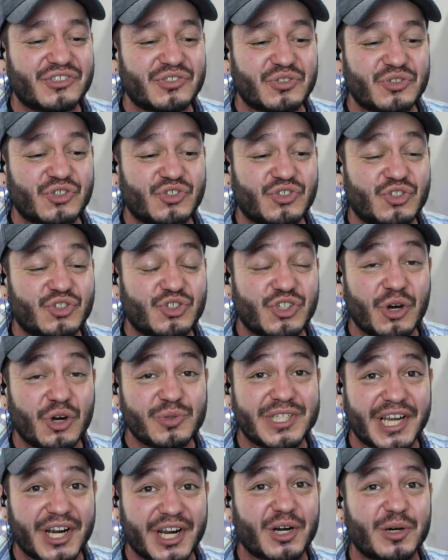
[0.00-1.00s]
so
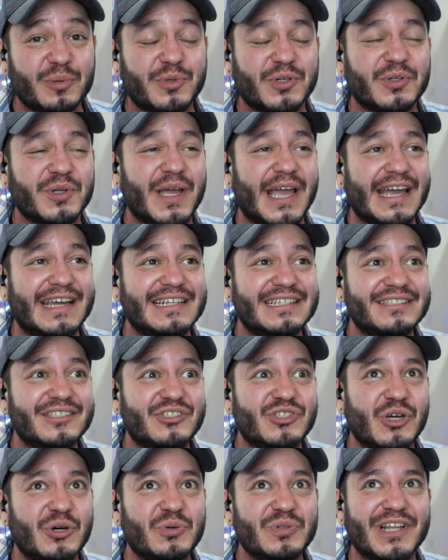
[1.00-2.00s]
terrible, and it's
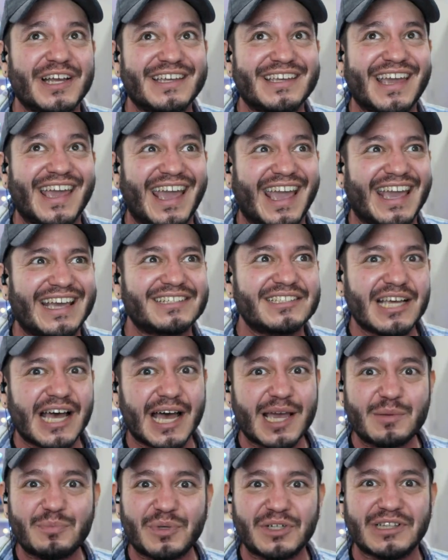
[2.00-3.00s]
so like
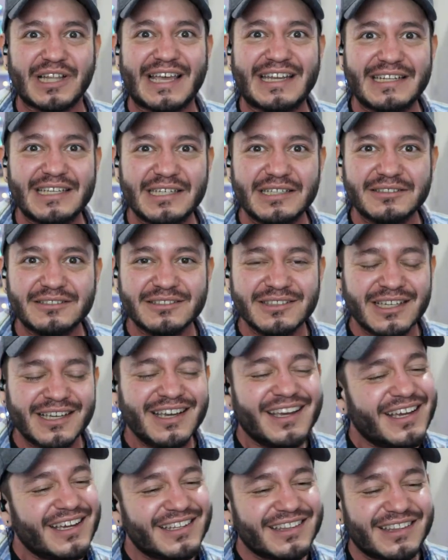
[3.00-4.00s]
anti-millennial
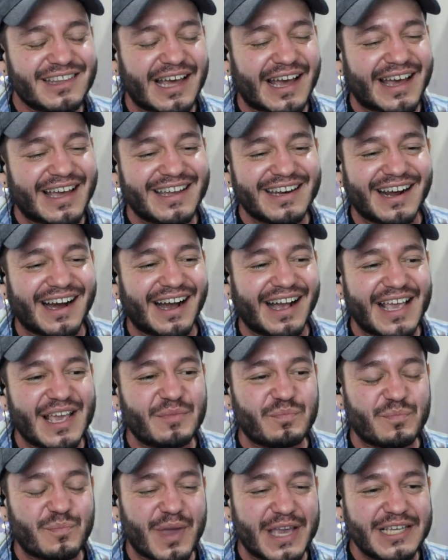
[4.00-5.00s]
that it
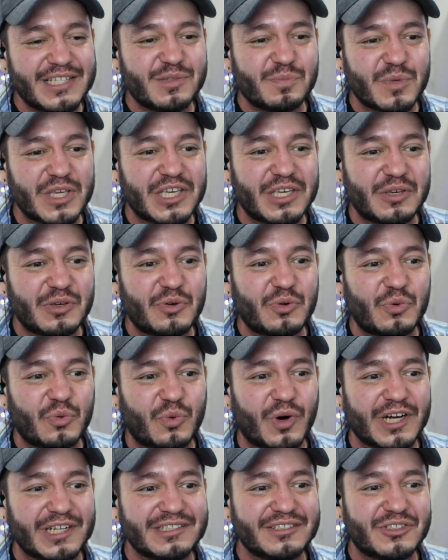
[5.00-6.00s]
makes me
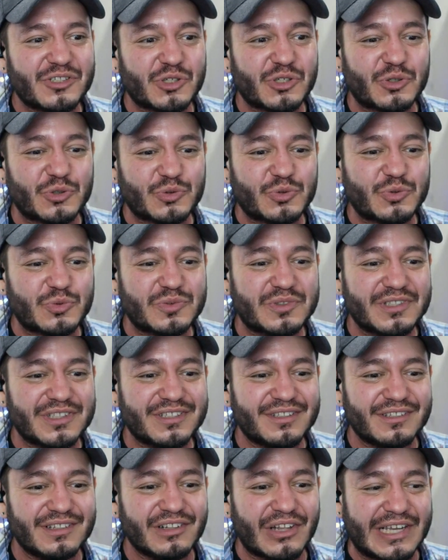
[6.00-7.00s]
want to
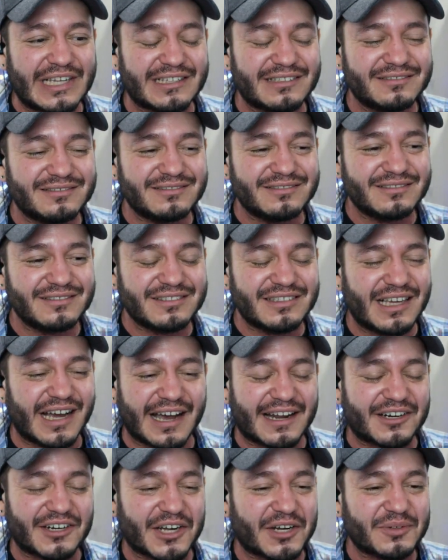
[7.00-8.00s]
like, I
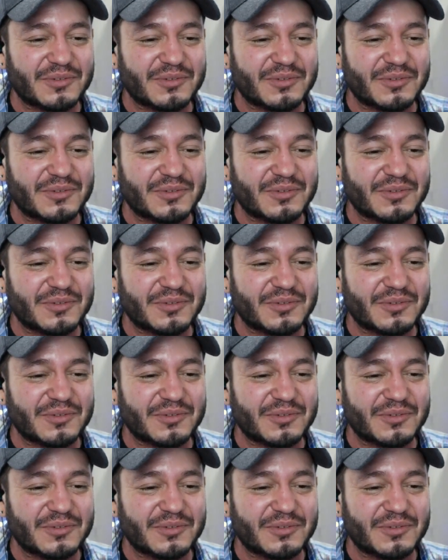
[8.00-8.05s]
don't know.